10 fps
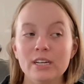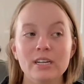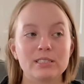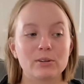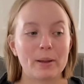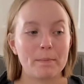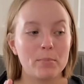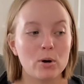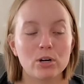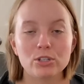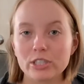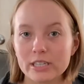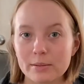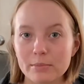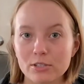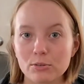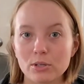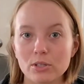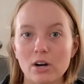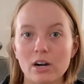So I'm pushing him into a
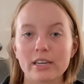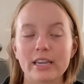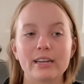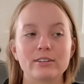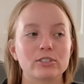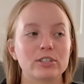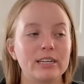long canter.